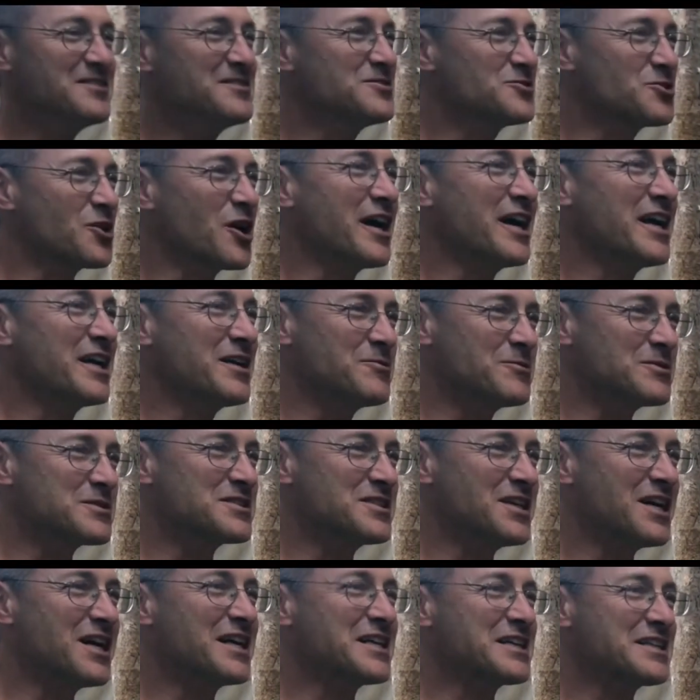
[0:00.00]
Drying was
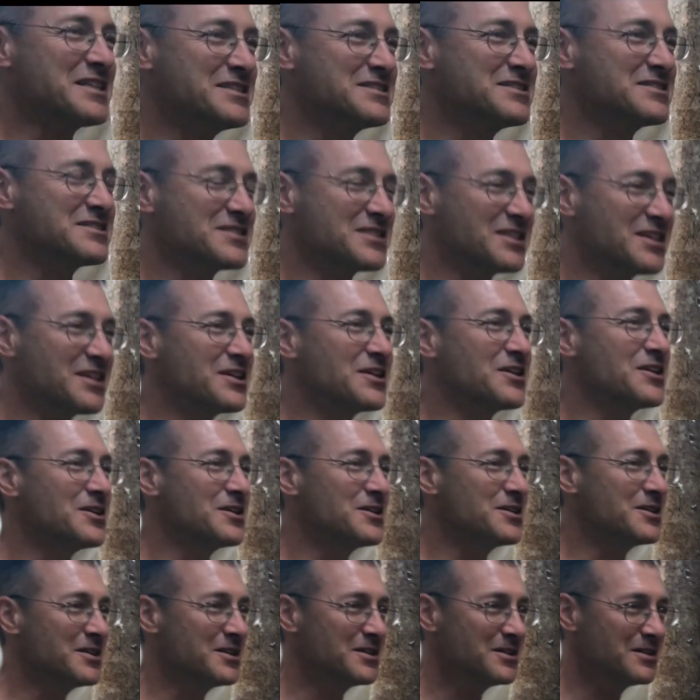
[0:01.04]
not
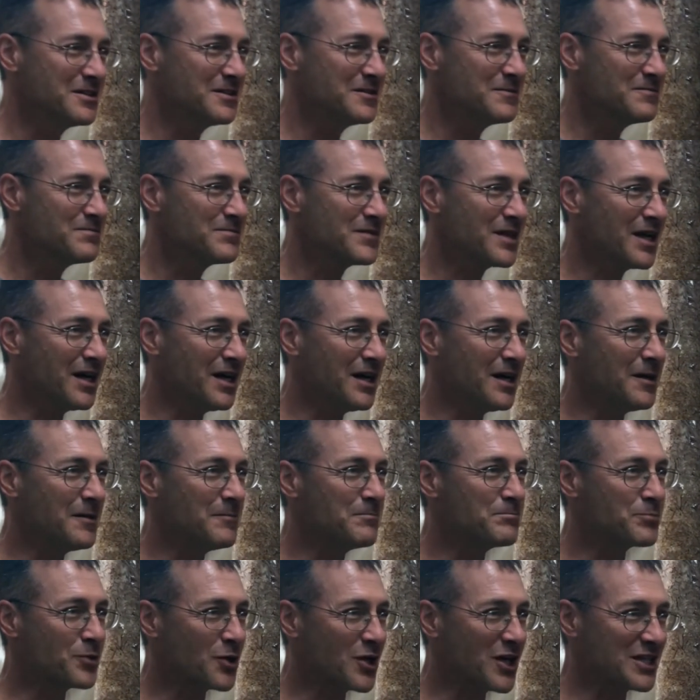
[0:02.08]
considered
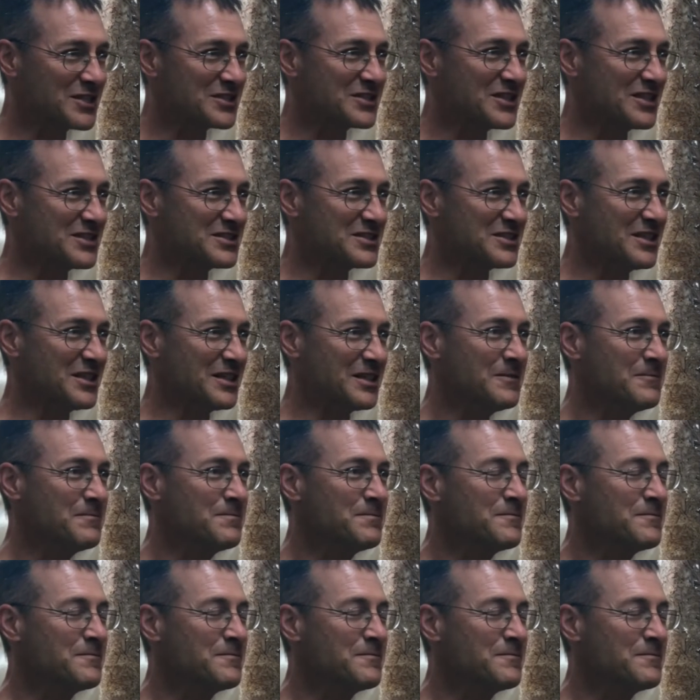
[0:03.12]
processing.